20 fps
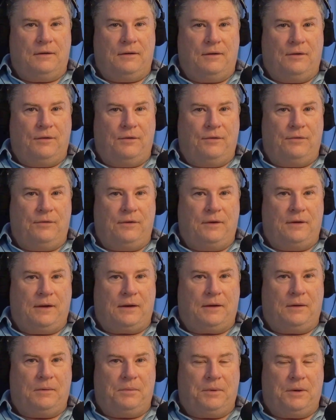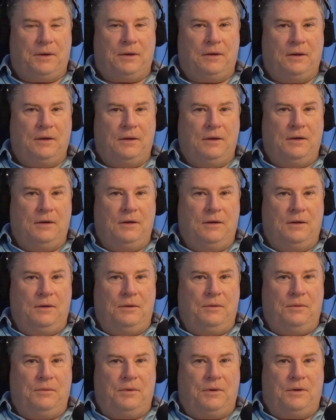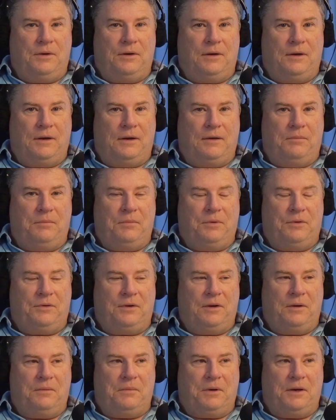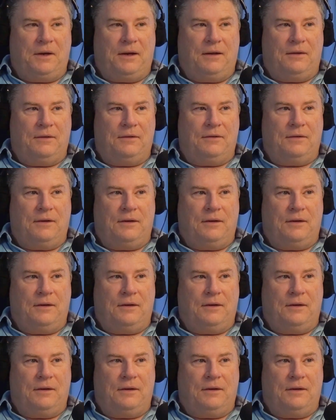hopefully that'll be when I have more time on my hands.